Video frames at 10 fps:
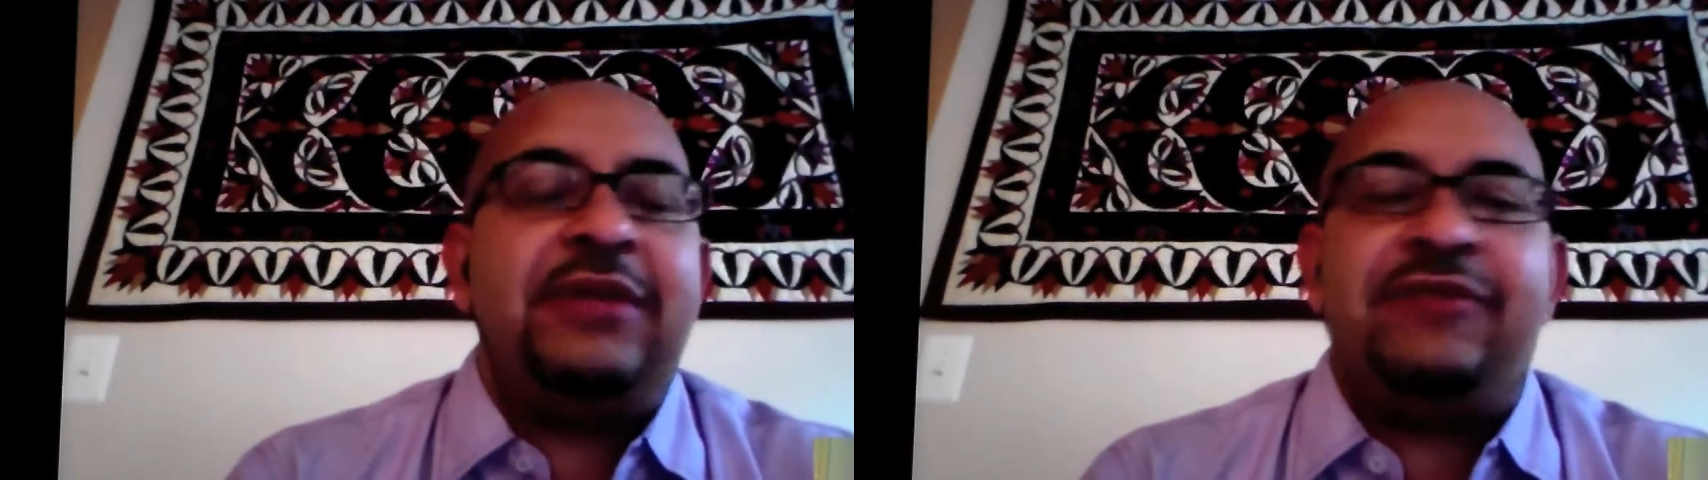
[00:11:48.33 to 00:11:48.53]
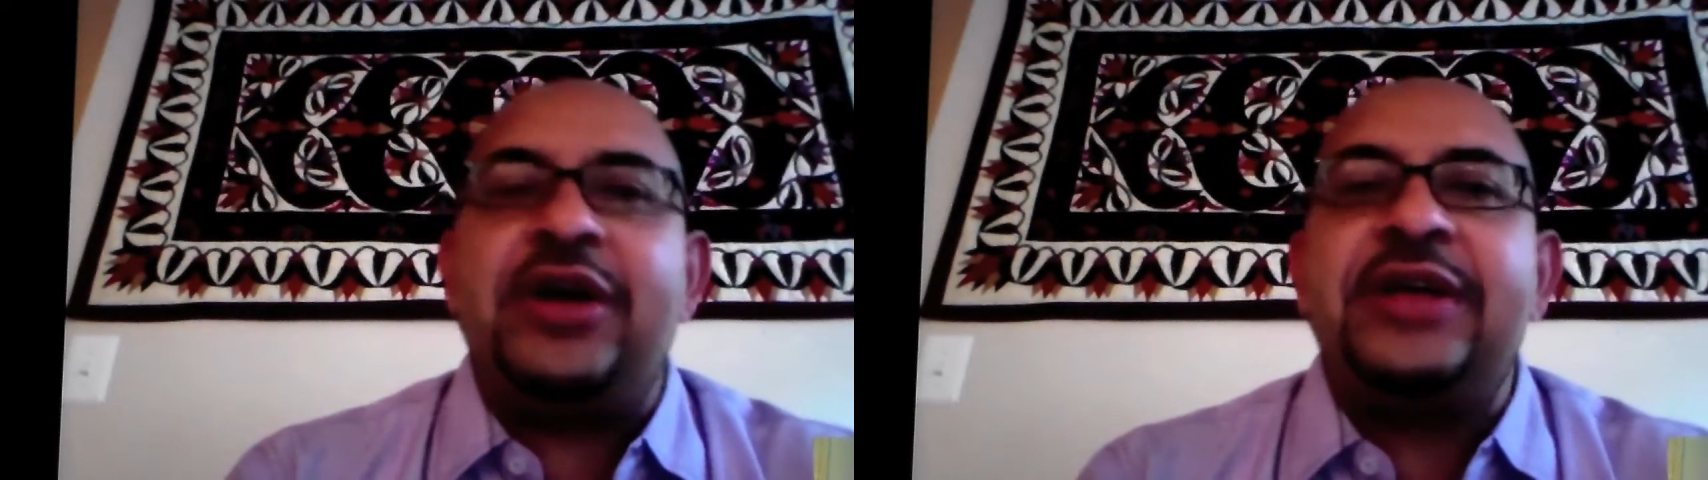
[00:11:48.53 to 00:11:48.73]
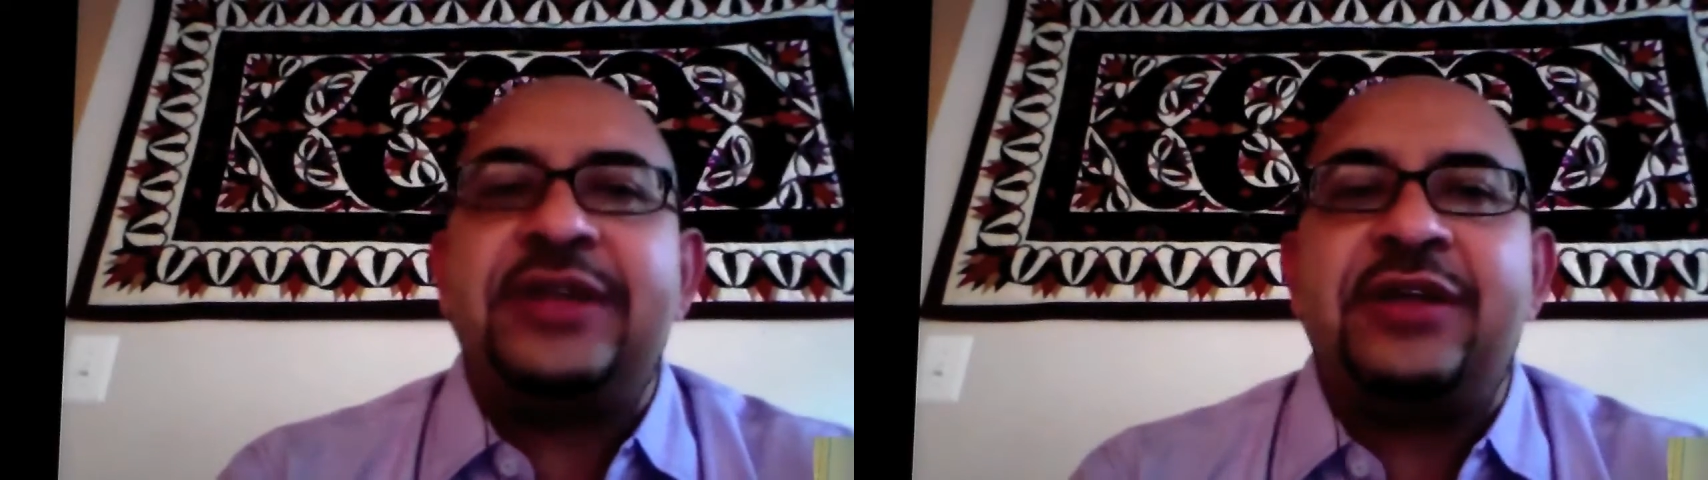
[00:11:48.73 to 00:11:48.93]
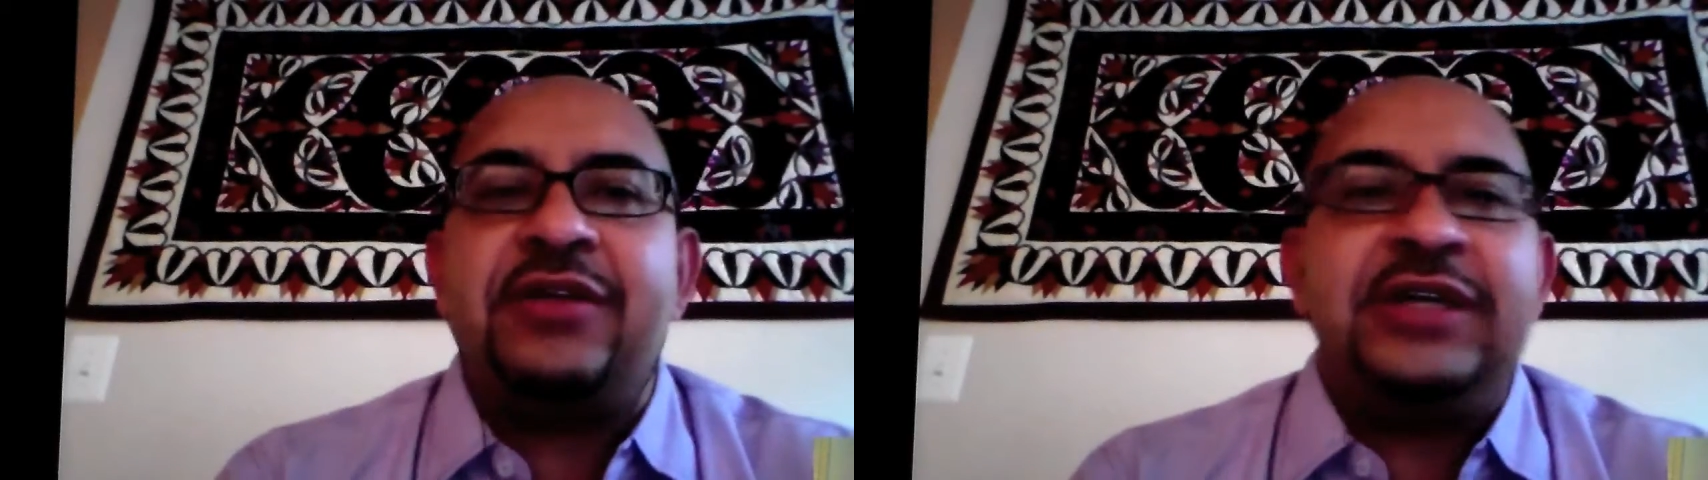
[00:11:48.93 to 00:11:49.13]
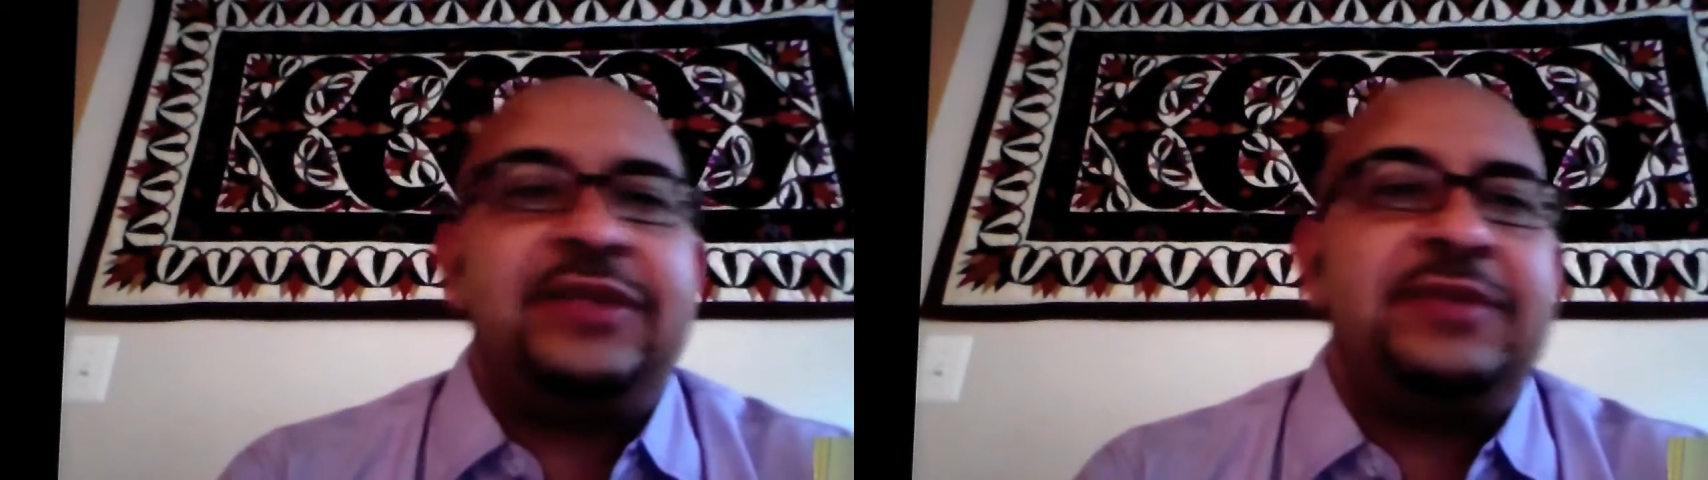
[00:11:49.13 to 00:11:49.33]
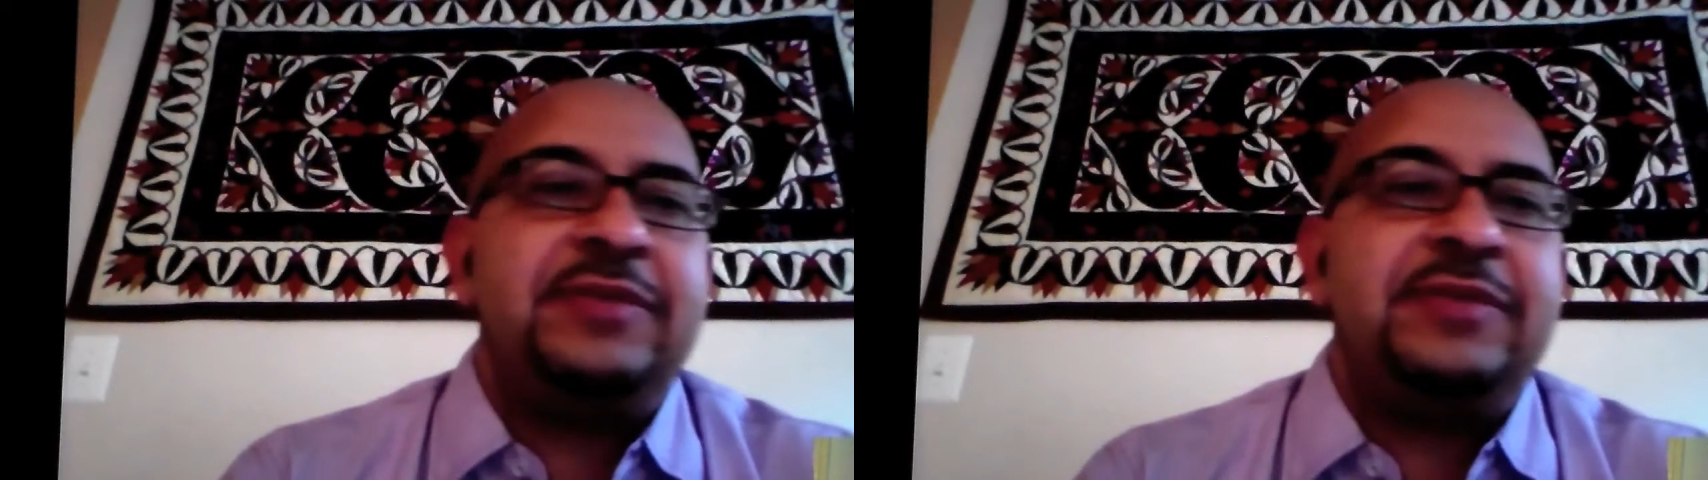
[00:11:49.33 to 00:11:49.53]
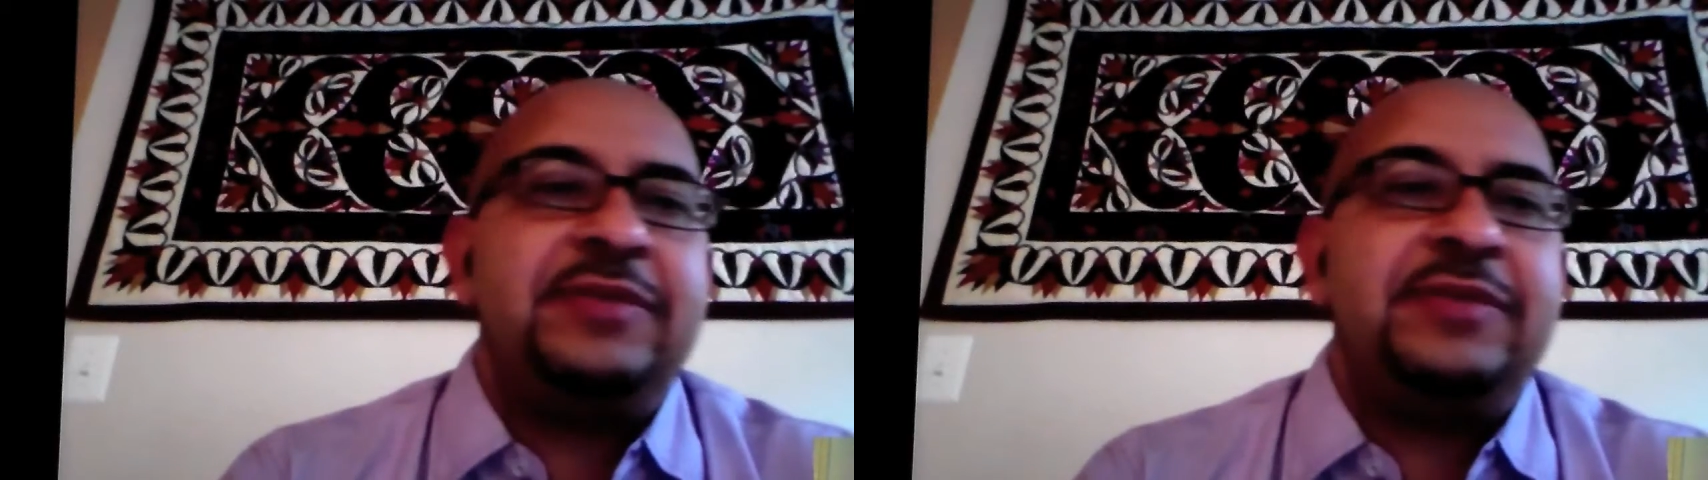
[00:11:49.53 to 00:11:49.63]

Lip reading: and various other isms.